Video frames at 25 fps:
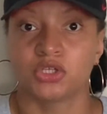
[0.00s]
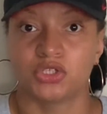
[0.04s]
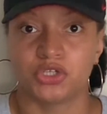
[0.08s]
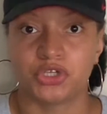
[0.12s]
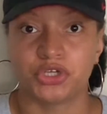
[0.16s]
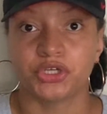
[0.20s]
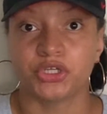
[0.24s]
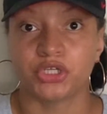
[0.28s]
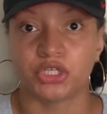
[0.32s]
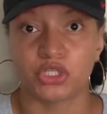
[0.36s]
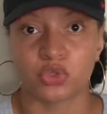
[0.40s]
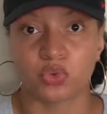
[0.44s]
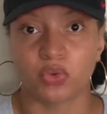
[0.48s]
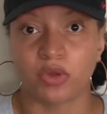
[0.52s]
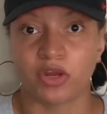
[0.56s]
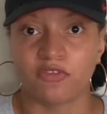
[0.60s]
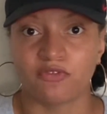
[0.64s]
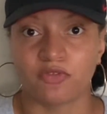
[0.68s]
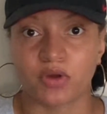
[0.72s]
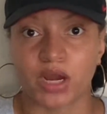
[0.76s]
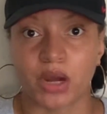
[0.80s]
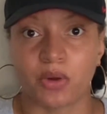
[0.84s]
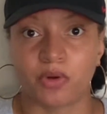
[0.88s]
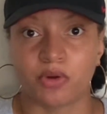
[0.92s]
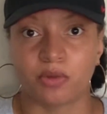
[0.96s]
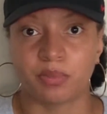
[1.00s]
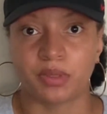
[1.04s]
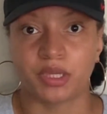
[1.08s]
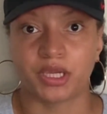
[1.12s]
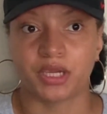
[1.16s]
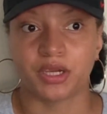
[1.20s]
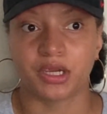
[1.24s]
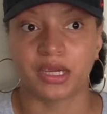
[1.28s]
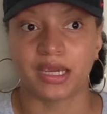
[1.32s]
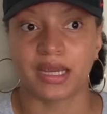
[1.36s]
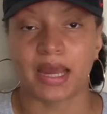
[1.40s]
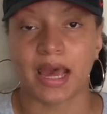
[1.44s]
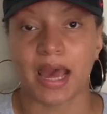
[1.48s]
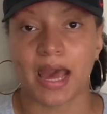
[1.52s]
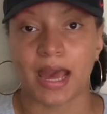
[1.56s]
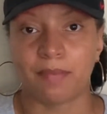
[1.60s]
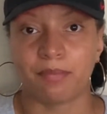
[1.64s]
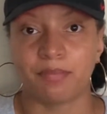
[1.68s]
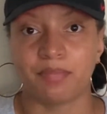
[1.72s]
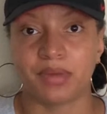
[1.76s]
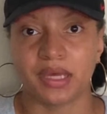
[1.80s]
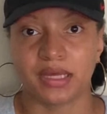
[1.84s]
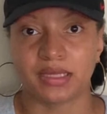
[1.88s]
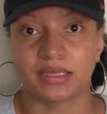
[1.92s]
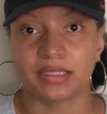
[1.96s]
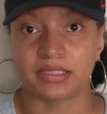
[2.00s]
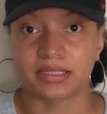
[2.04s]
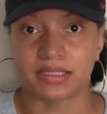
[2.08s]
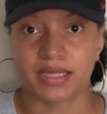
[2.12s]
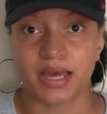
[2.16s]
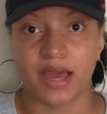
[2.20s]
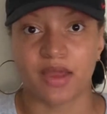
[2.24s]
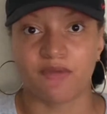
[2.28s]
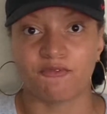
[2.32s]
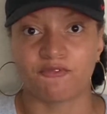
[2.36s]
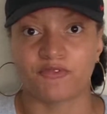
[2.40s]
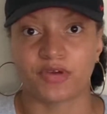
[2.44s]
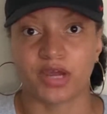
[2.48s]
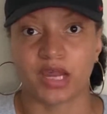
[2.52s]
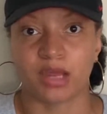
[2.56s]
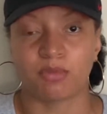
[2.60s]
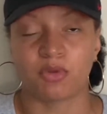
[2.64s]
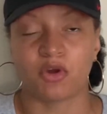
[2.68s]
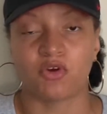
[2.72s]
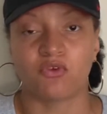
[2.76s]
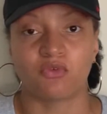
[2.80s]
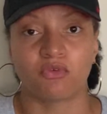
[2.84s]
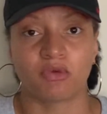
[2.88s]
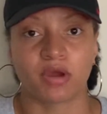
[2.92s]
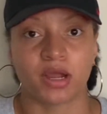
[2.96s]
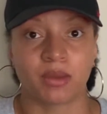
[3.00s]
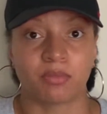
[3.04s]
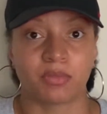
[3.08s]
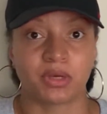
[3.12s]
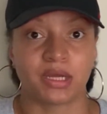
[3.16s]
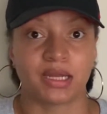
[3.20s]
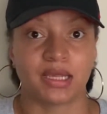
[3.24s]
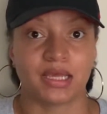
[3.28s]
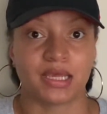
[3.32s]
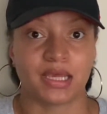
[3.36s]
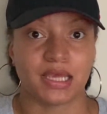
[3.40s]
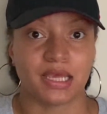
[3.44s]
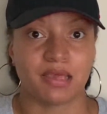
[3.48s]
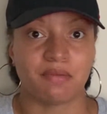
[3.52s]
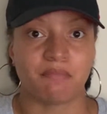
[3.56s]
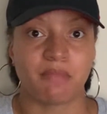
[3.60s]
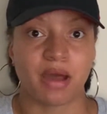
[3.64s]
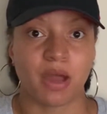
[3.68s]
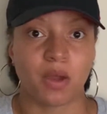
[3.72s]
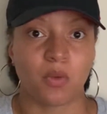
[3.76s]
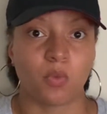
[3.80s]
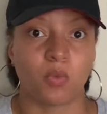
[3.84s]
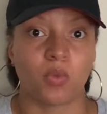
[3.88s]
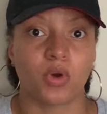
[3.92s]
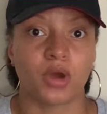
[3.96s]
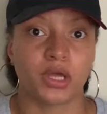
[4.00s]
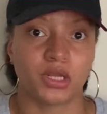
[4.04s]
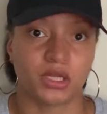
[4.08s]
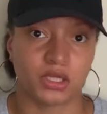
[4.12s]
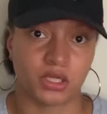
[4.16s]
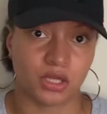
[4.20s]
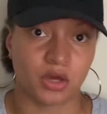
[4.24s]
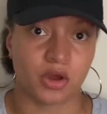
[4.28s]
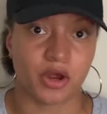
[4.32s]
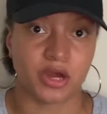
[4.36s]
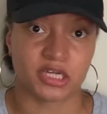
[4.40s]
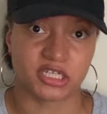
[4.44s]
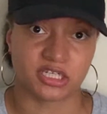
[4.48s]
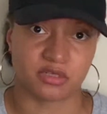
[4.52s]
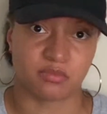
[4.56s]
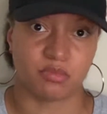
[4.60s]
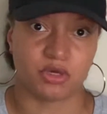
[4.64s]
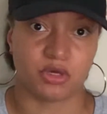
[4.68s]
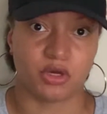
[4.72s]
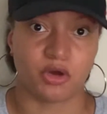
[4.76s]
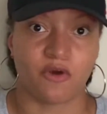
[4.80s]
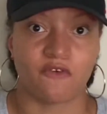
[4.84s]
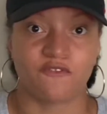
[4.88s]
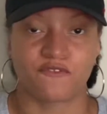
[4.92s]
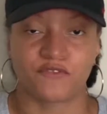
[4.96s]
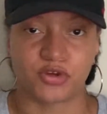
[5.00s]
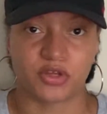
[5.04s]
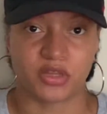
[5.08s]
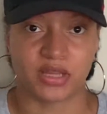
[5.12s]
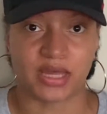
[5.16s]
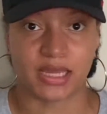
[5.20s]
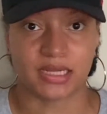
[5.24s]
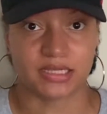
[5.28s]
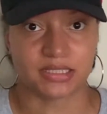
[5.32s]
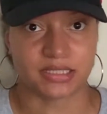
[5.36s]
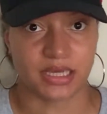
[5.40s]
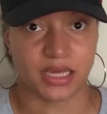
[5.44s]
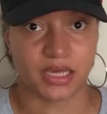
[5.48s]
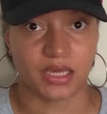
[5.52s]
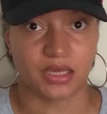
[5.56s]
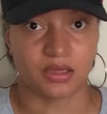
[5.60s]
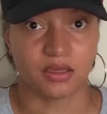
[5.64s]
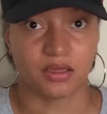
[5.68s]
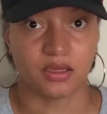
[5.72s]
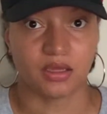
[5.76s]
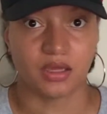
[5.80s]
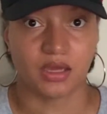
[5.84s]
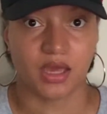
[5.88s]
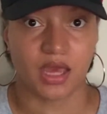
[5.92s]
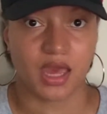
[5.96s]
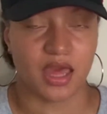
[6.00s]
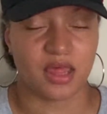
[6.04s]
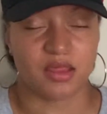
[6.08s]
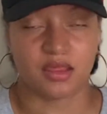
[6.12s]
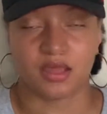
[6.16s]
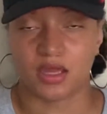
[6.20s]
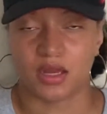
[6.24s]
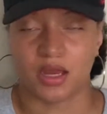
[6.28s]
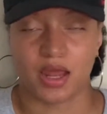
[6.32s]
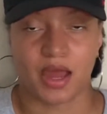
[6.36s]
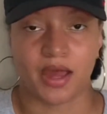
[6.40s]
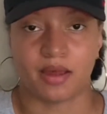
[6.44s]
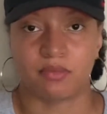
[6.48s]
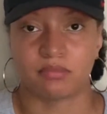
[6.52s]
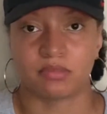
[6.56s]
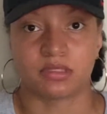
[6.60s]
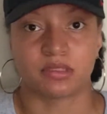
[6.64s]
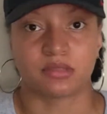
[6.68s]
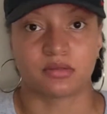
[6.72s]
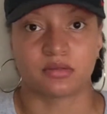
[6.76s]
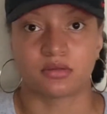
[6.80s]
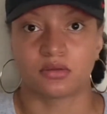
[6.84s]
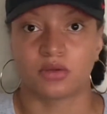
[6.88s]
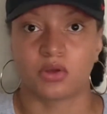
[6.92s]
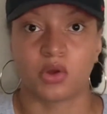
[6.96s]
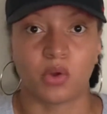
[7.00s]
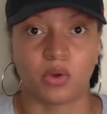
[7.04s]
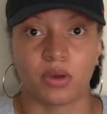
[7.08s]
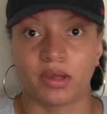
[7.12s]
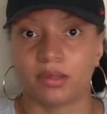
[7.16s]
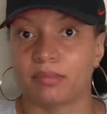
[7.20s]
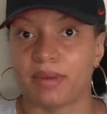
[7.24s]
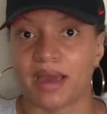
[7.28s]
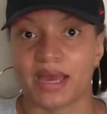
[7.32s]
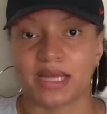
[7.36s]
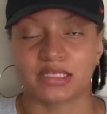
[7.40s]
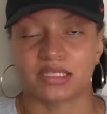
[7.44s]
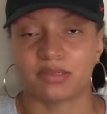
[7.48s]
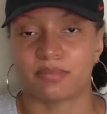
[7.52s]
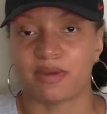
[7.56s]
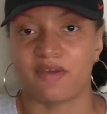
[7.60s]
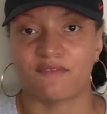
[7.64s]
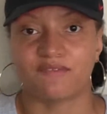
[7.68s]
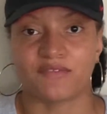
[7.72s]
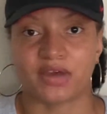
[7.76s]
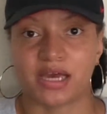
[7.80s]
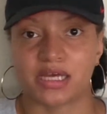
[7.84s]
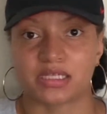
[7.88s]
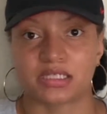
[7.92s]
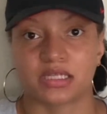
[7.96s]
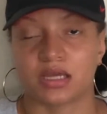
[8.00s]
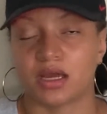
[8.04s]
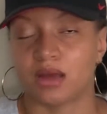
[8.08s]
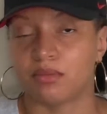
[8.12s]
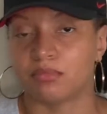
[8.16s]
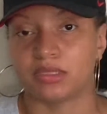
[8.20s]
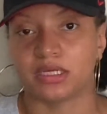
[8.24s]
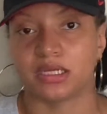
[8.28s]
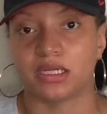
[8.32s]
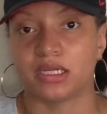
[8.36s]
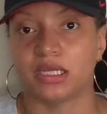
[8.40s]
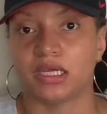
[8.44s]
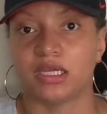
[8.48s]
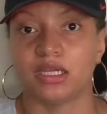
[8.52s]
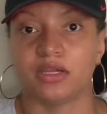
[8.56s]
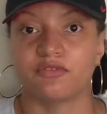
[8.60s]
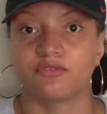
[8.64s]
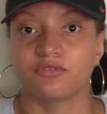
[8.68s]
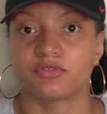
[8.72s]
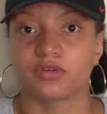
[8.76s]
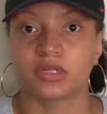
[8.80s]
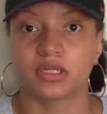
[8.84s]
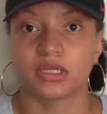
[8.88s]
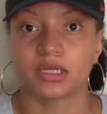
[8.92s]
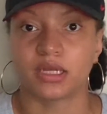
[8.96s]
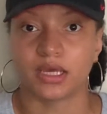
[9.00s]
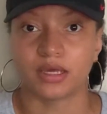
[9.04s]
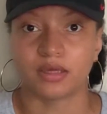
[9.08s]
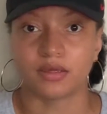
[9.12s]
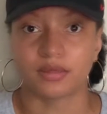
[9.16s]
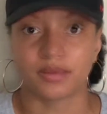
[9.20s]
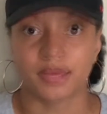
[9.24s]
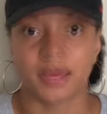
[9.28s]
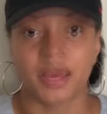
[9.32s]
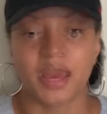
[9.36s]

during the 24-hour period, I pick the time frame of where I'm going to eat my one large meal for that day. And then I'm going back to my fasting. I'm done eating for the day.